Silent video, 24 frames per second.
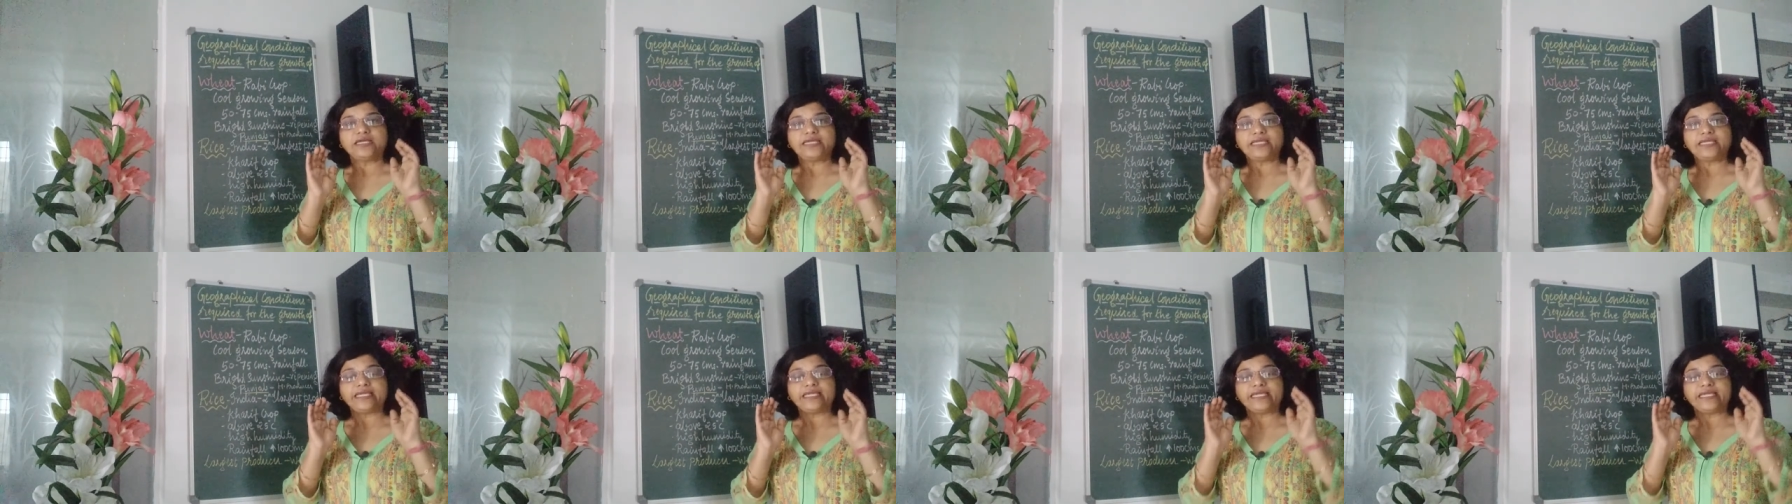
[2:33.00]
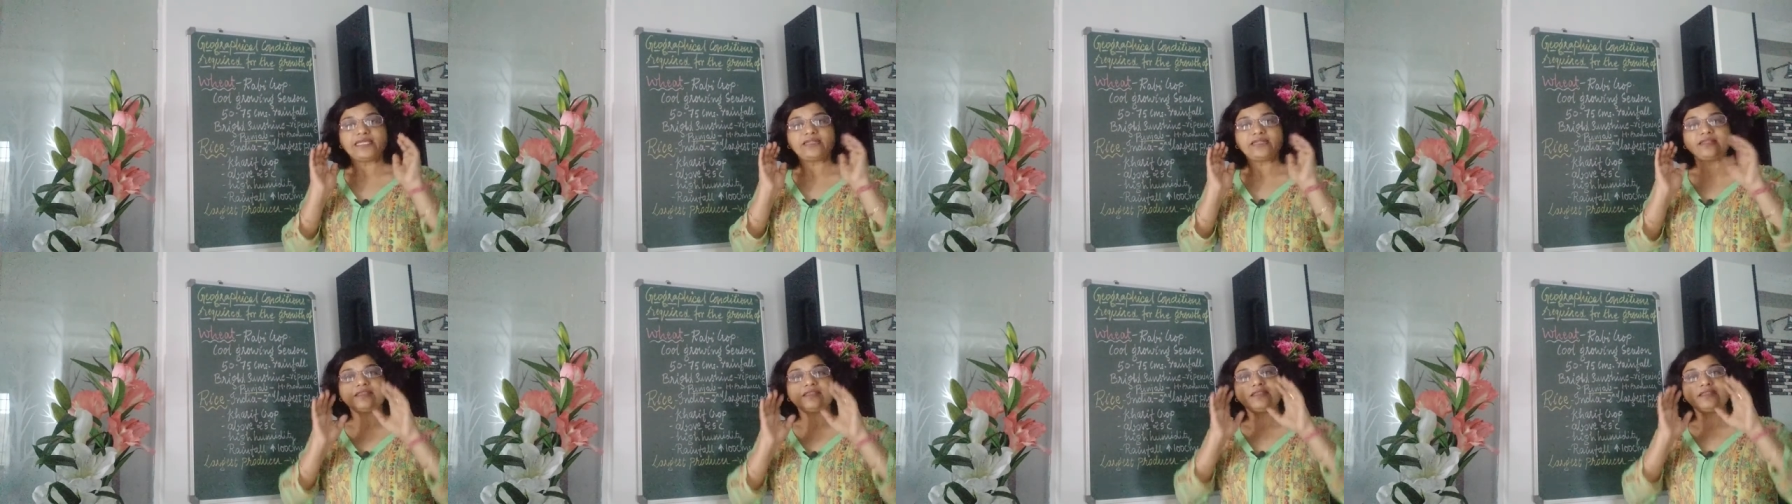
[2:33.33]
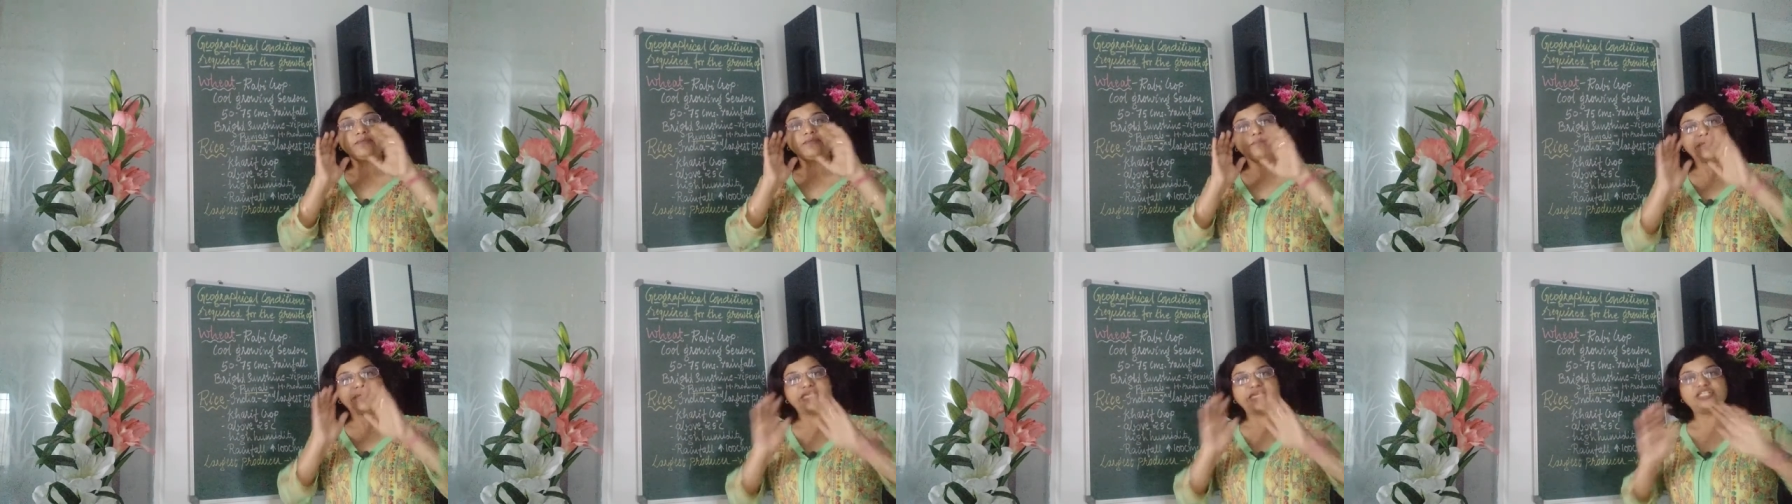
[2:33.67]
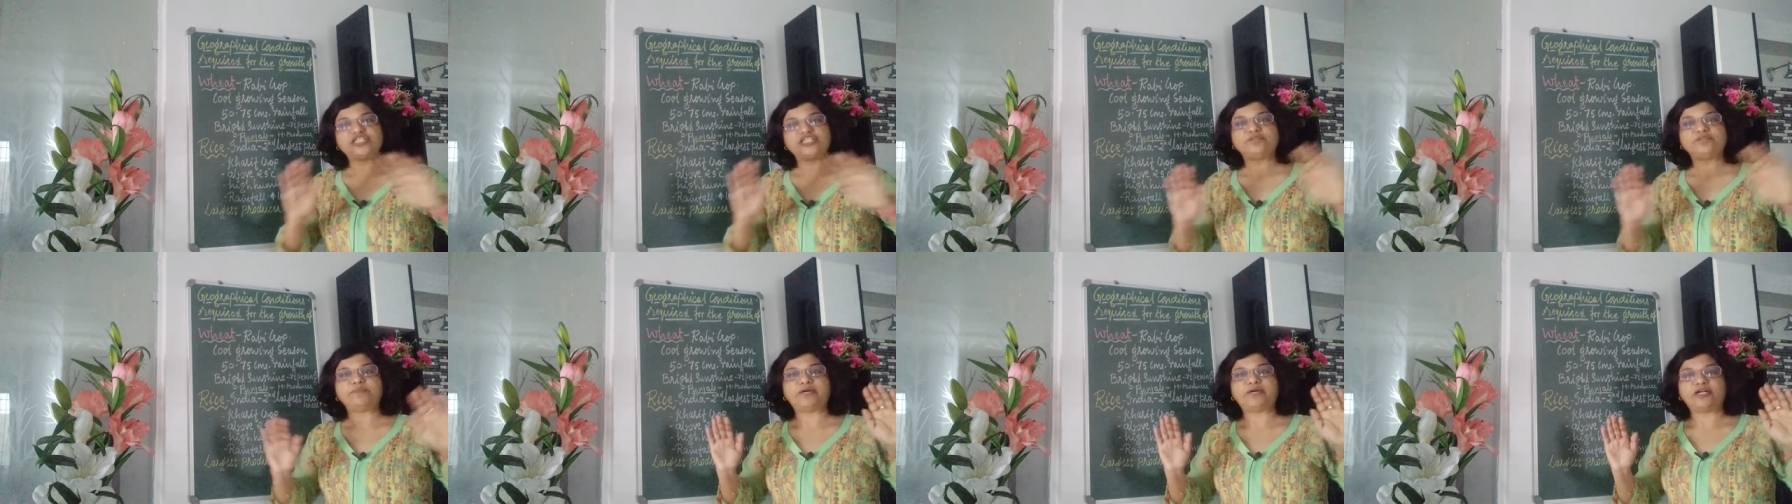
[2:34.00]
in the
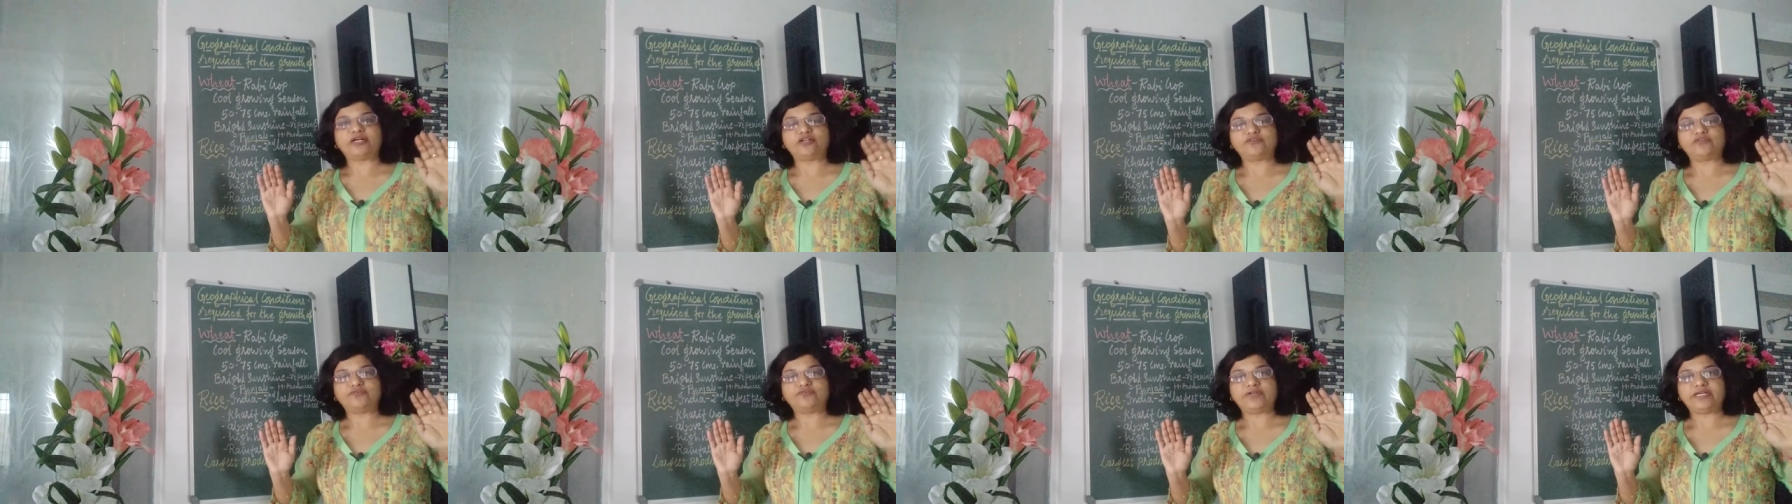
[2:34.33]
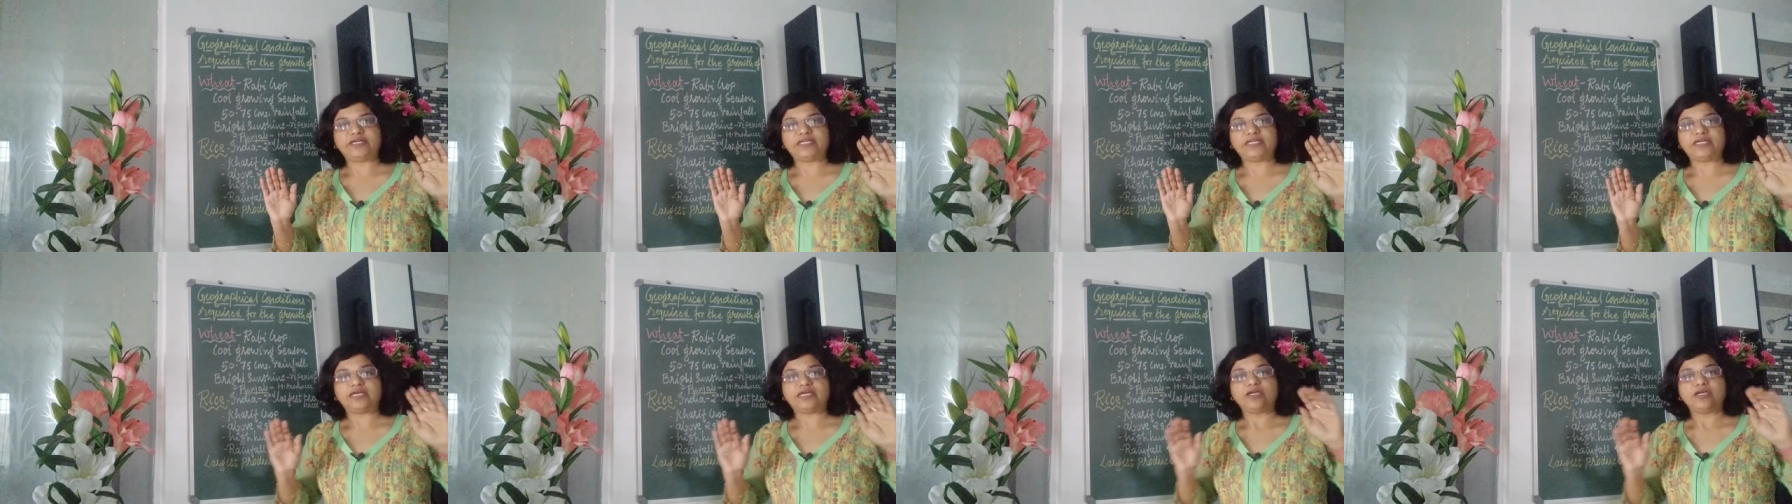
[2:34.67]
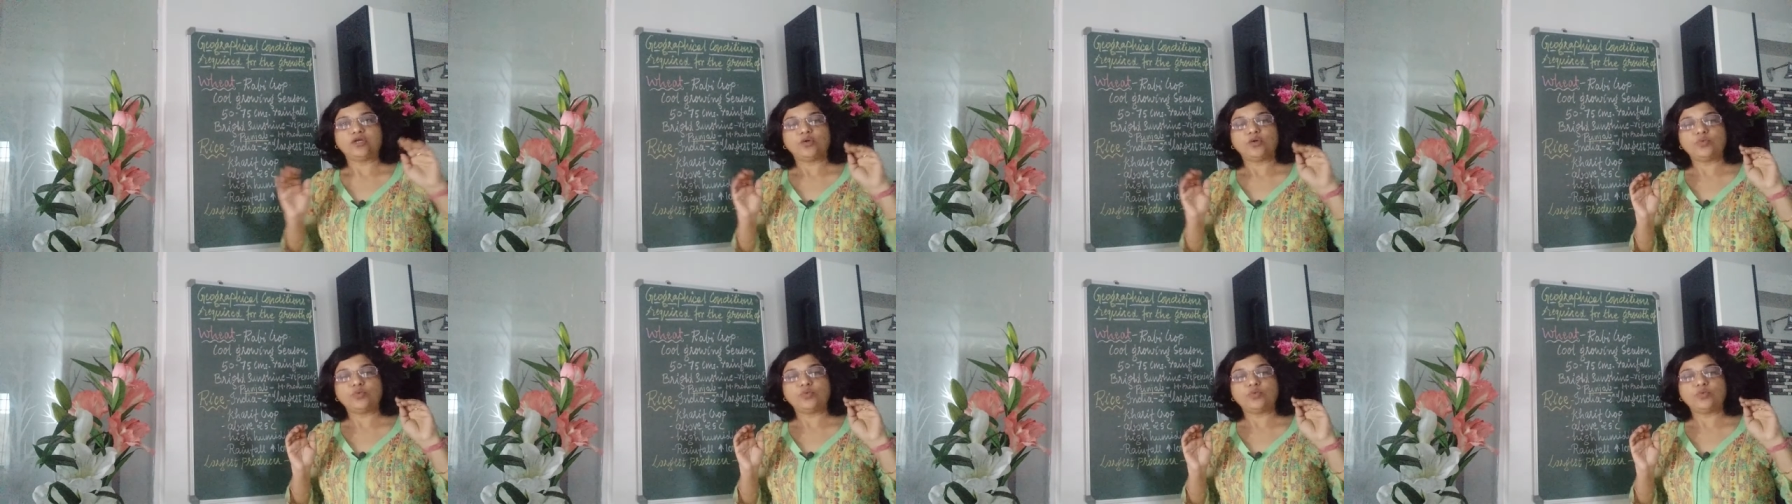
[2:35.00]
major part of India,